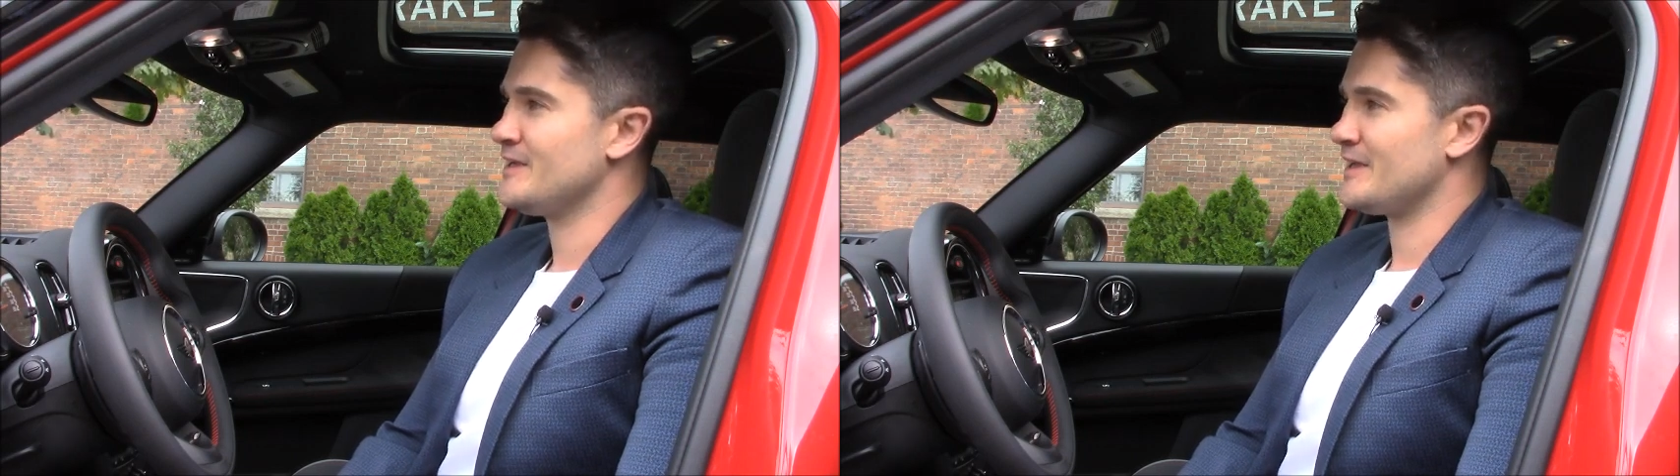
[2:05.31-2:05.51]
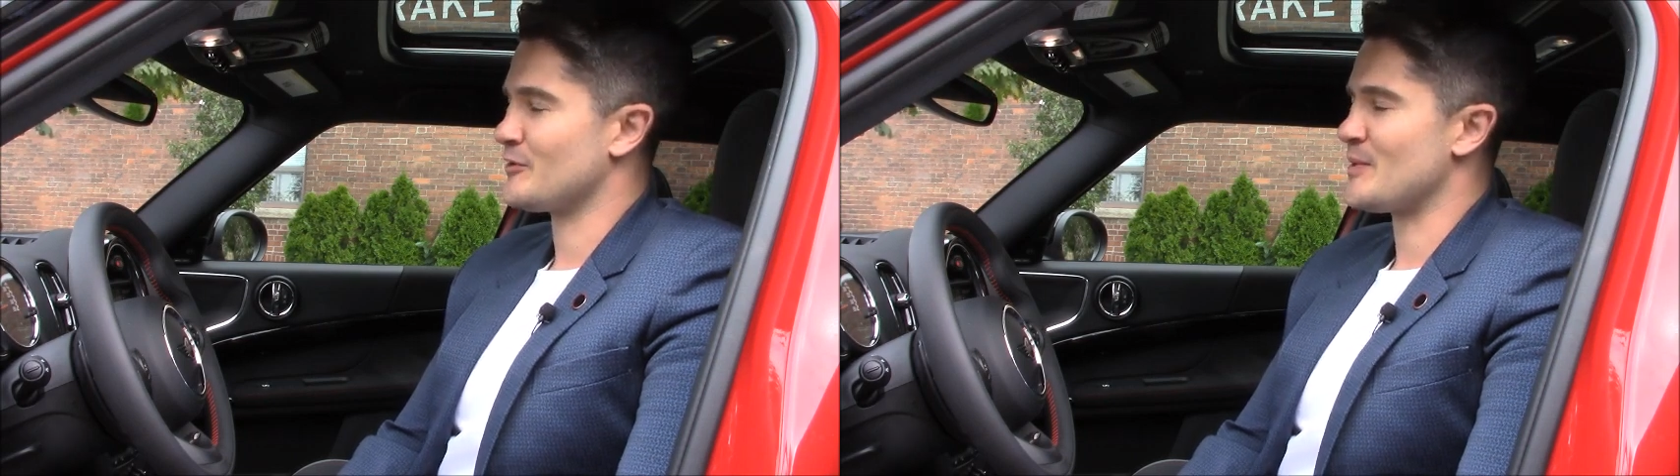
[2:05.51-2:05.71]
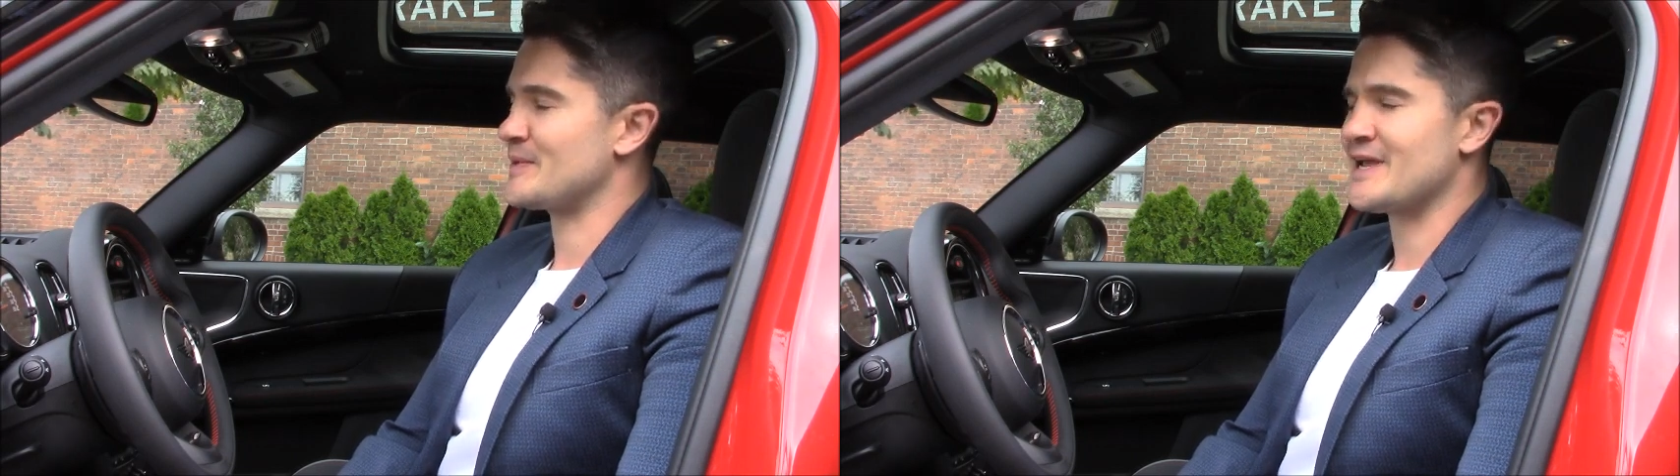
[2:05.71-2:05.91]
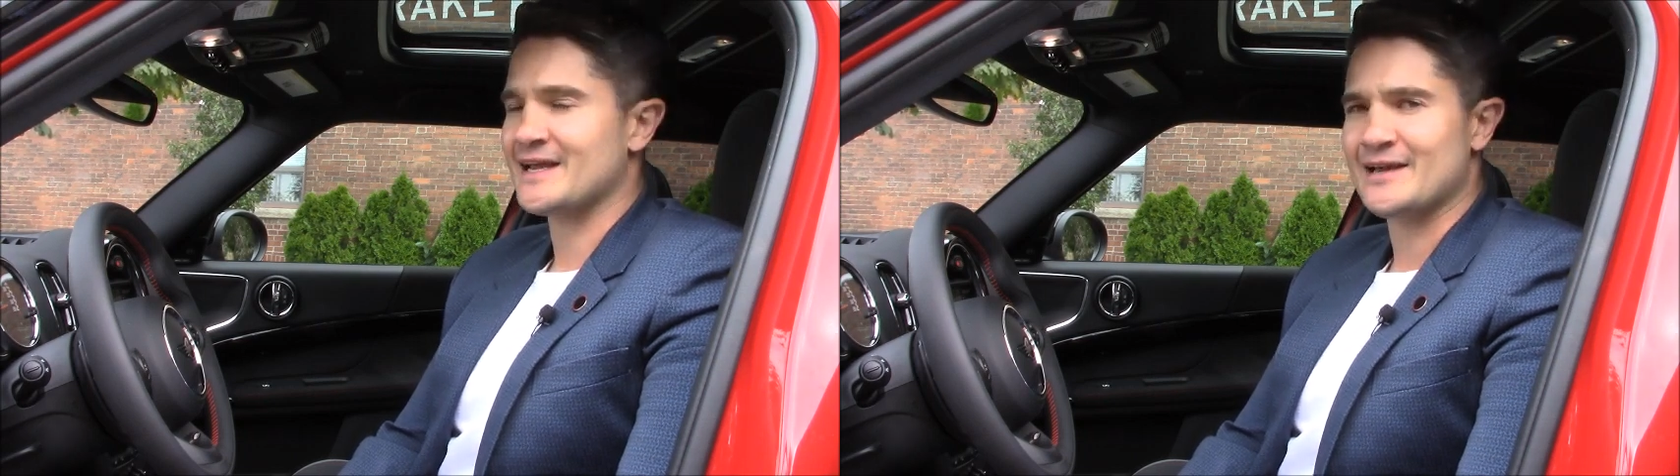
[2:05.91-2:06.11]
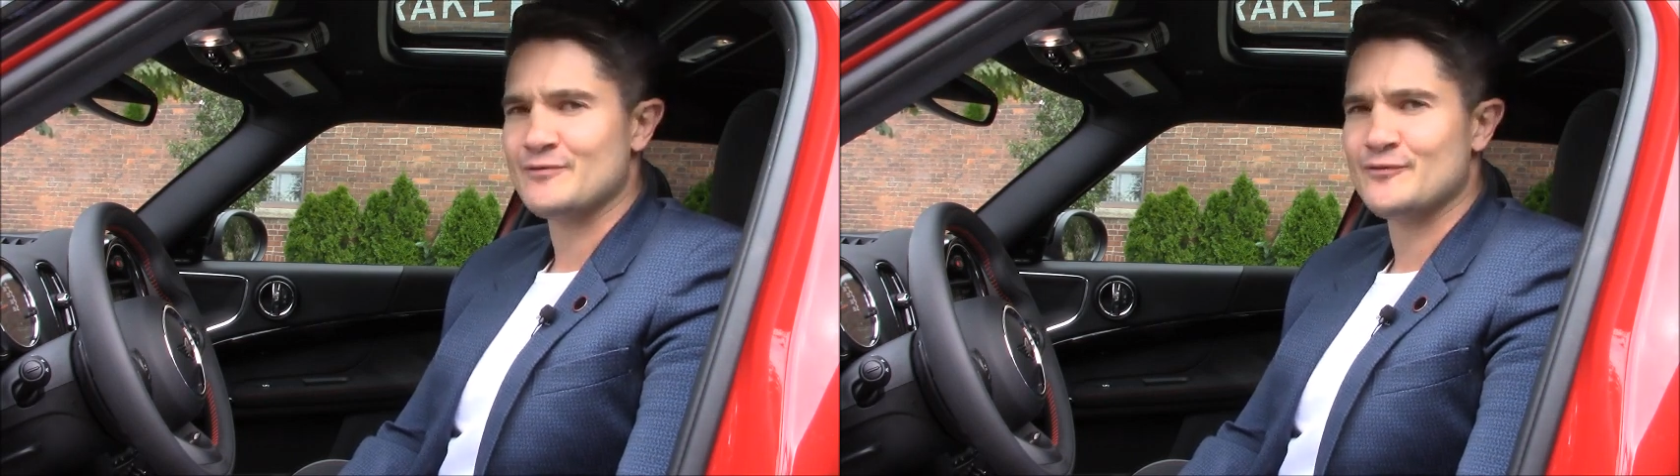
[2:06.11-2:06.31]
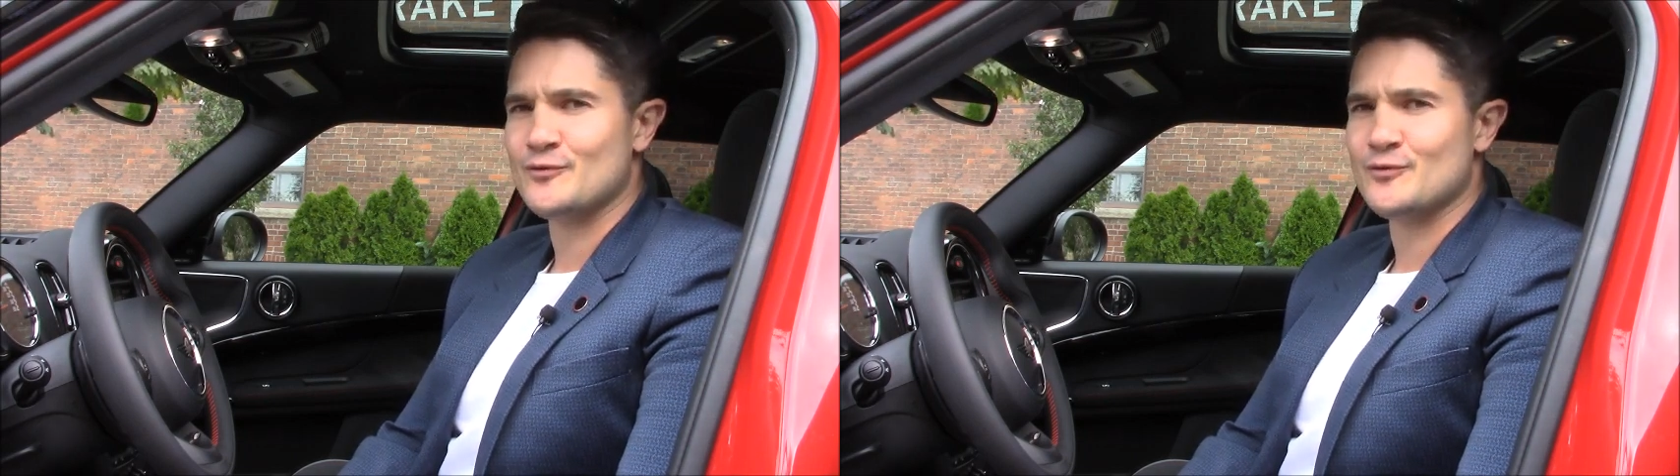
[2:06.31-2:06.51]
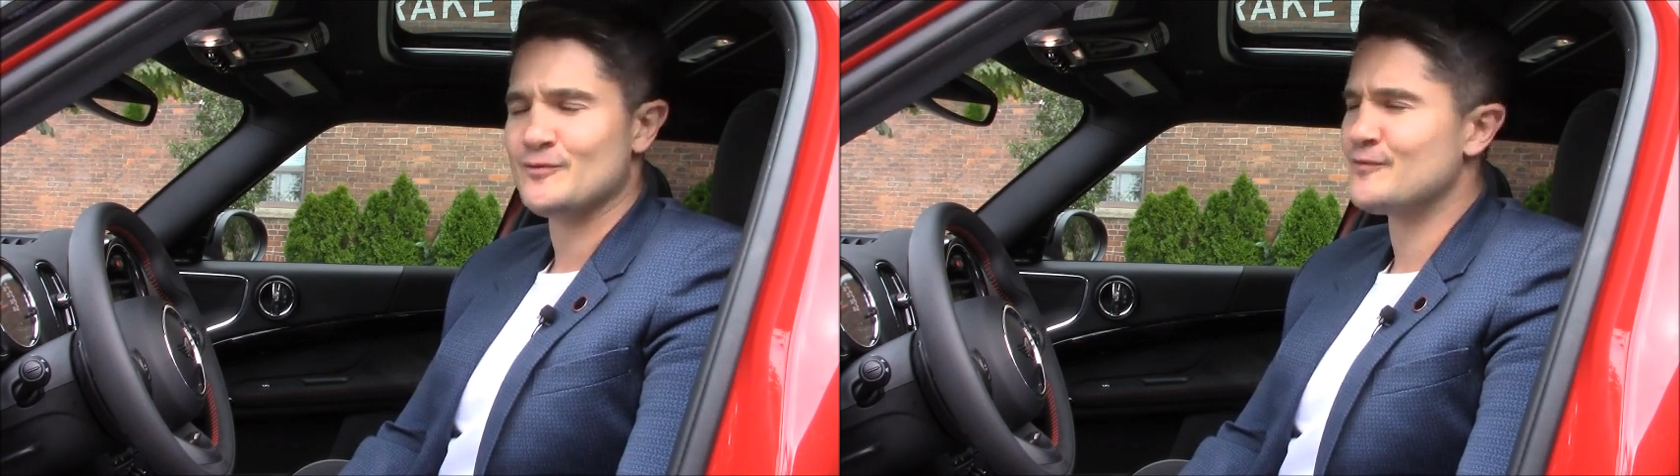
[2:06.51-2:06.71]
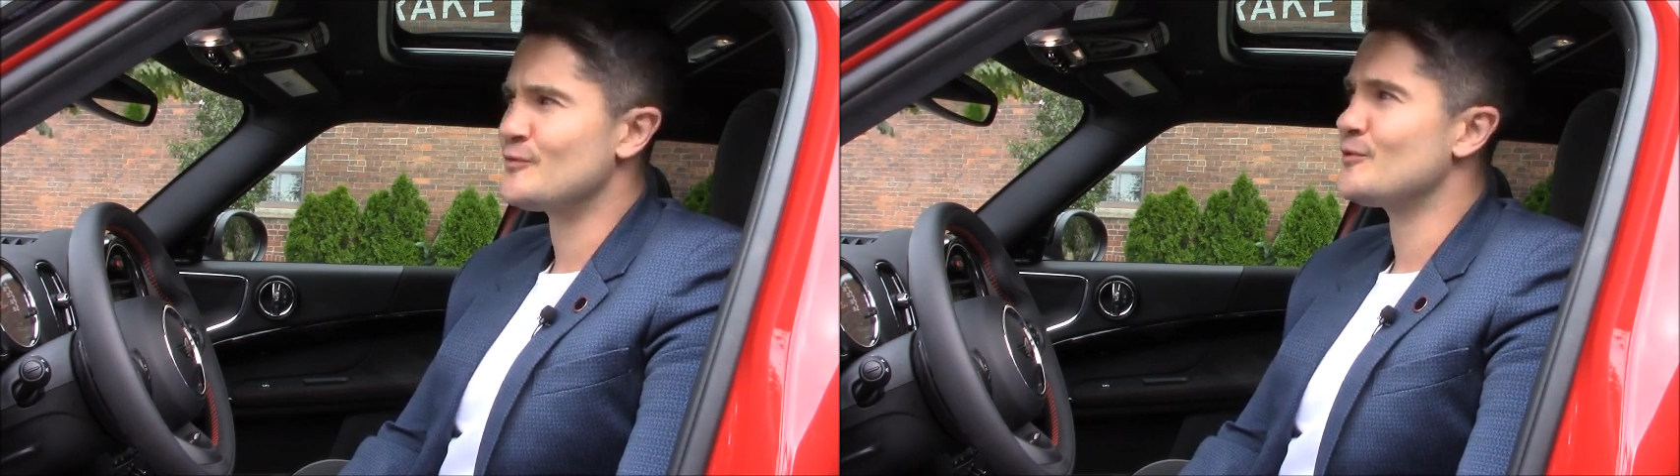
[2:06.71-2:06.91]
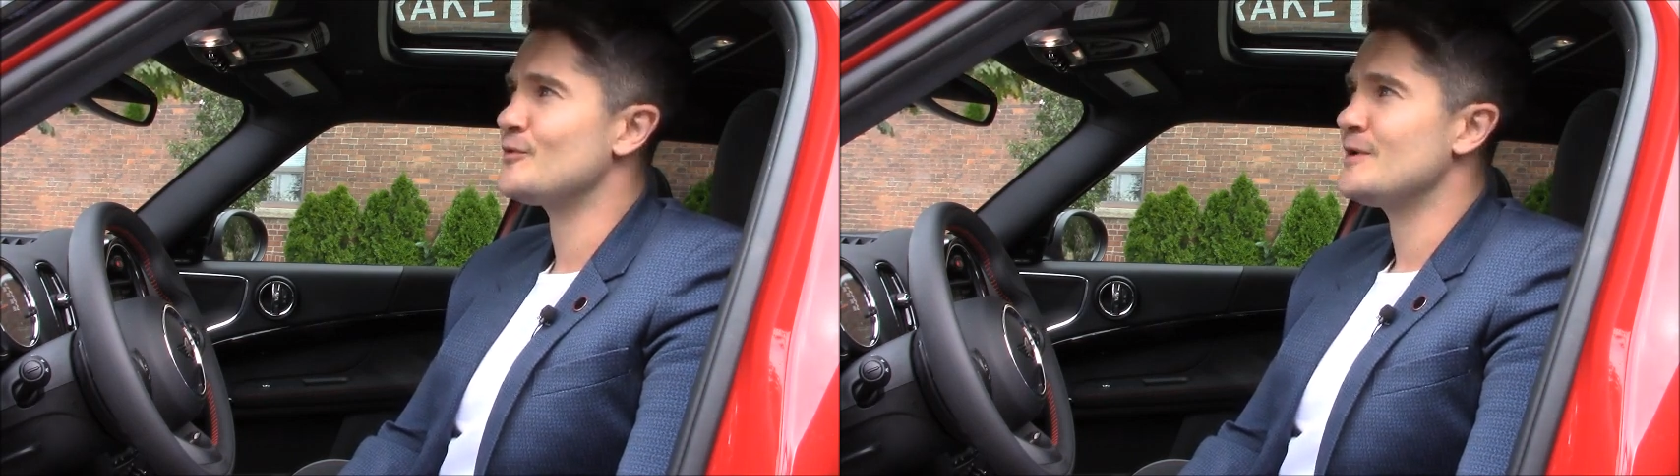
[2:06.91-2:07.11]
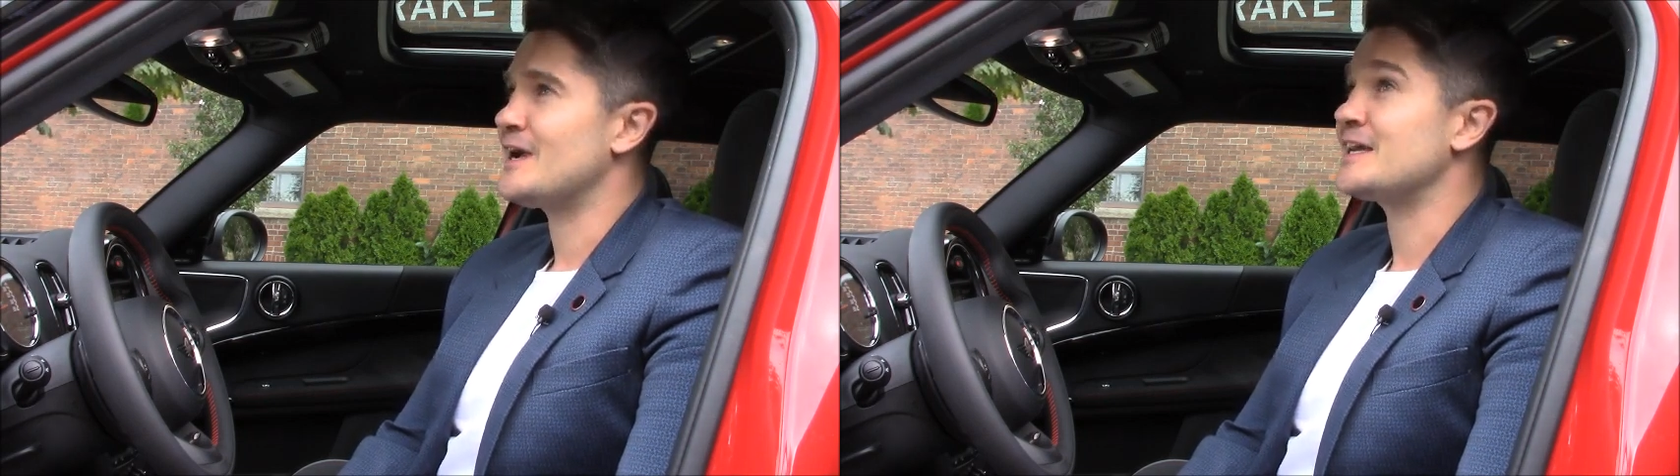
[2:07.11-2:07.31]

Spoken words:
And I remember getting five